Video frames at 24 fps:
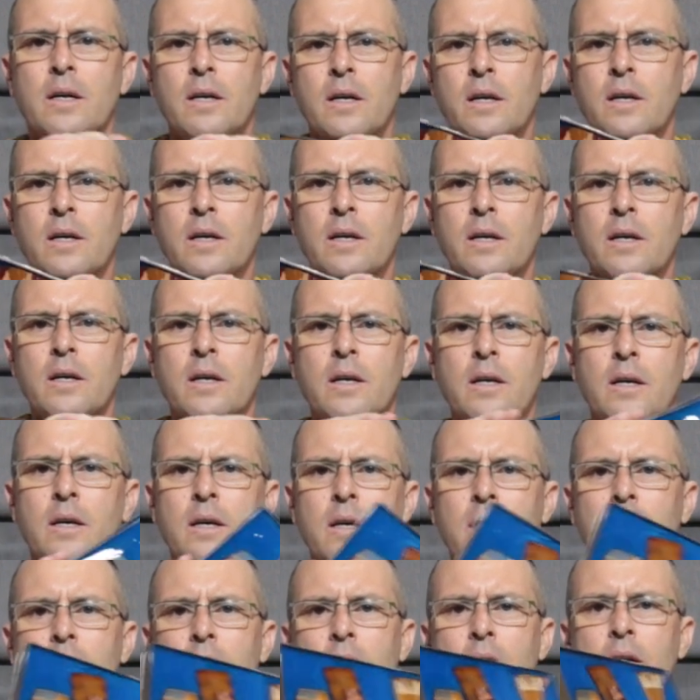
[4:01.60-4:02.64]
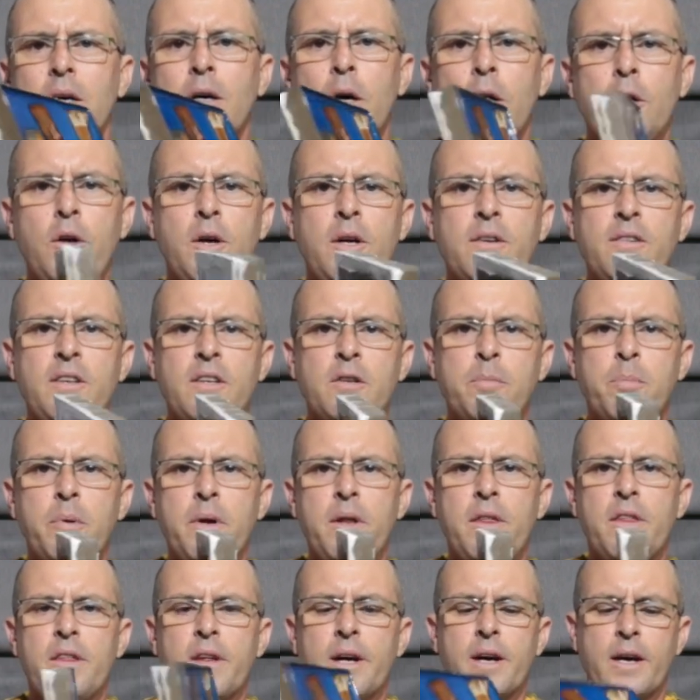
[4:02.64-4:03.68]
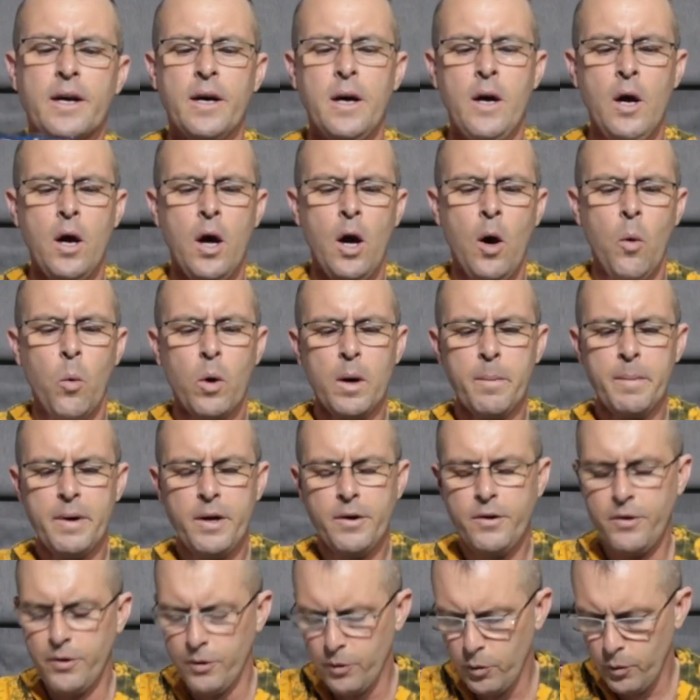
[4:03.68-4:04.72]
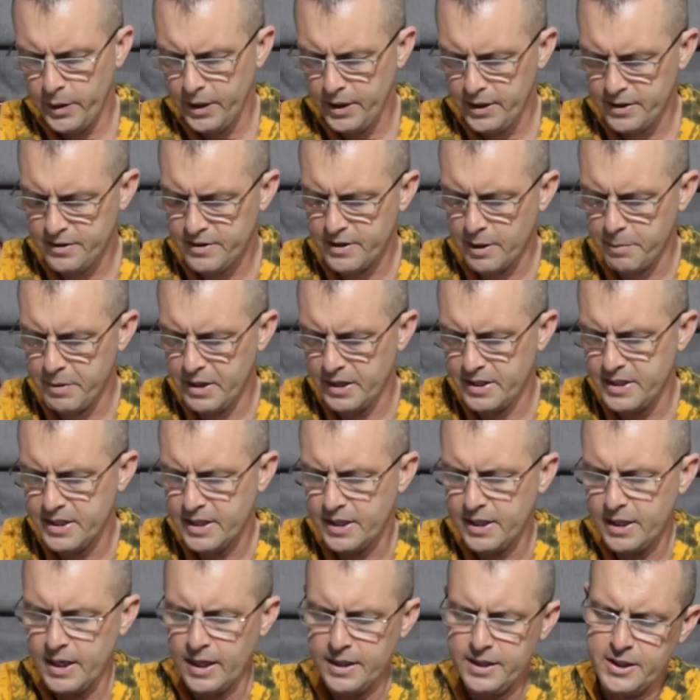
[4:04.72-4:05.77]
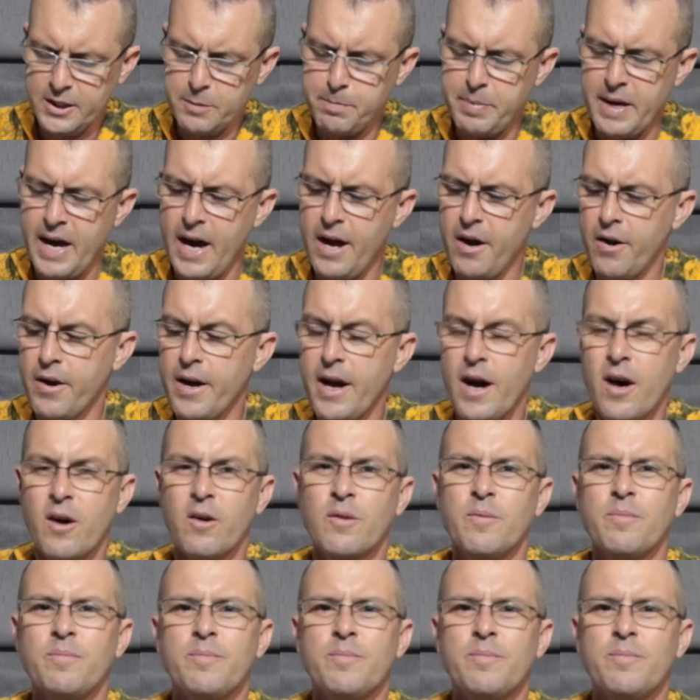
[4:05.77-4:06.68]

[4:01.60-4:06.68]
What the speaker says: You can see it's pretty thick. What I'm gonna do is I'm gonna cut this pattern out